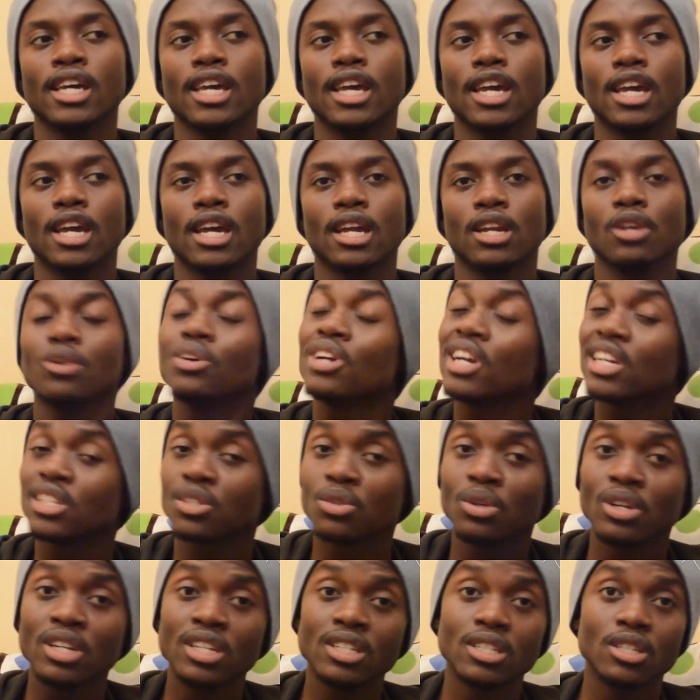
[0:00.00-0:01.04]
And you
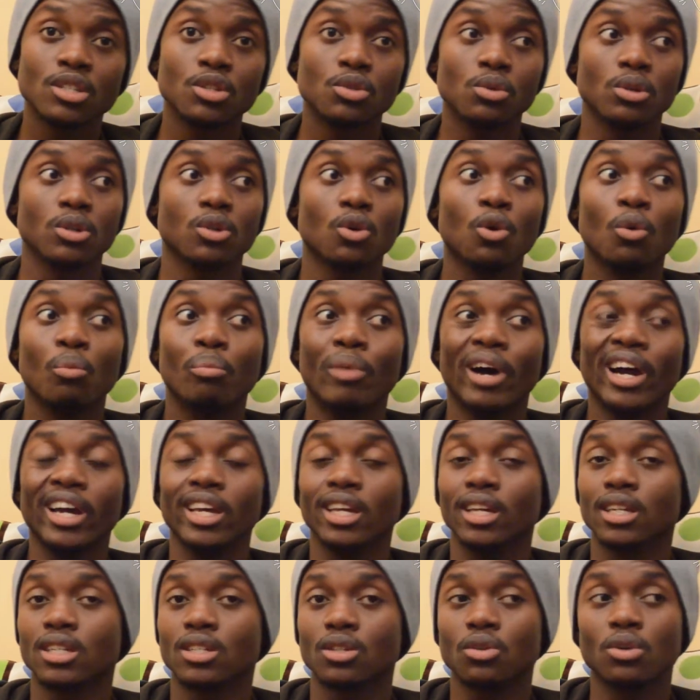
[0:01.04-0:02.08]
guys go listen to it, go buy
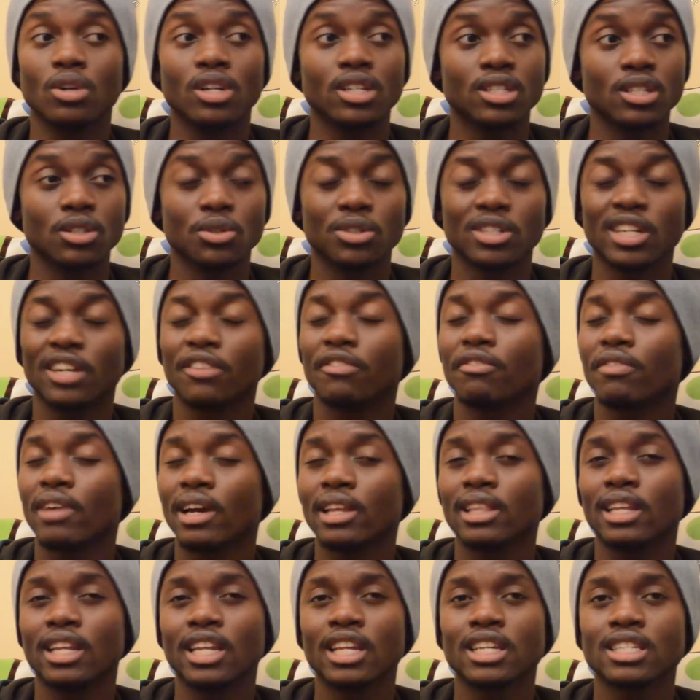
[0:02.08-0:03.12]
it, go listen to it. I'll
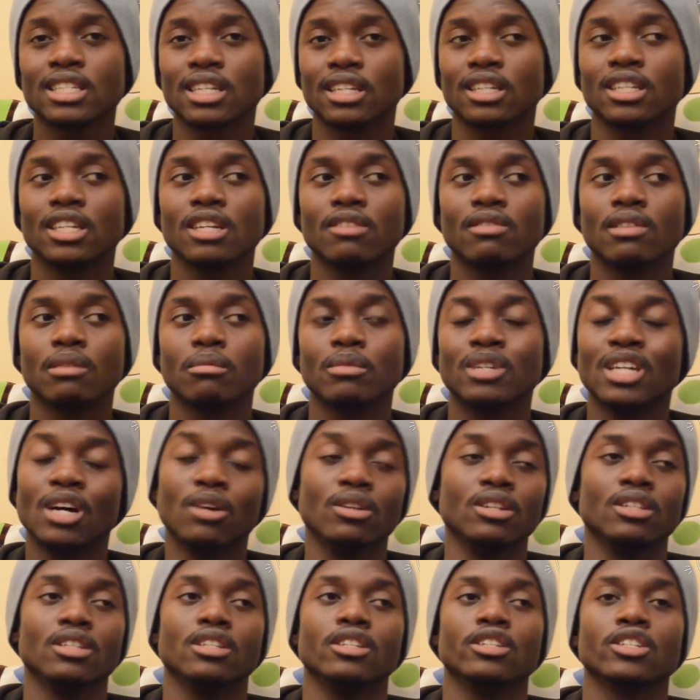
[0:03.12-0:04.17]
find the links and give them
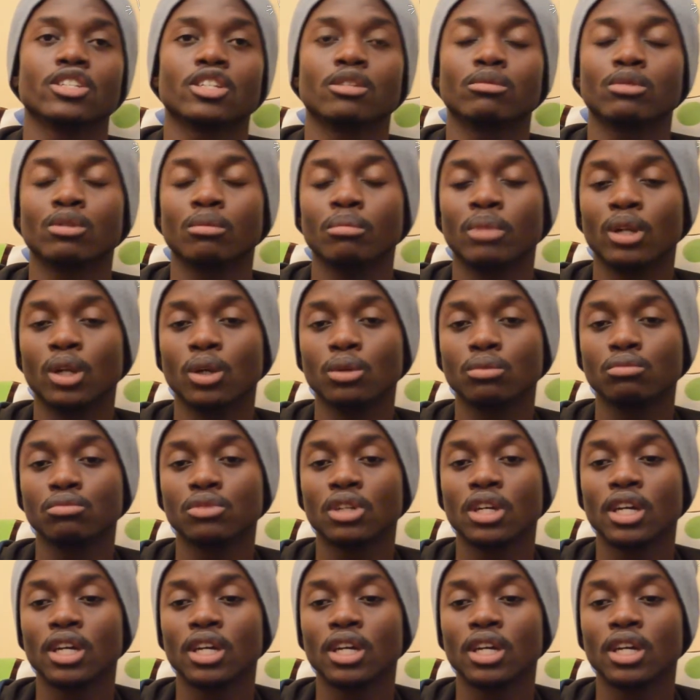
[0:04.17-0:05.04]
down in the description below.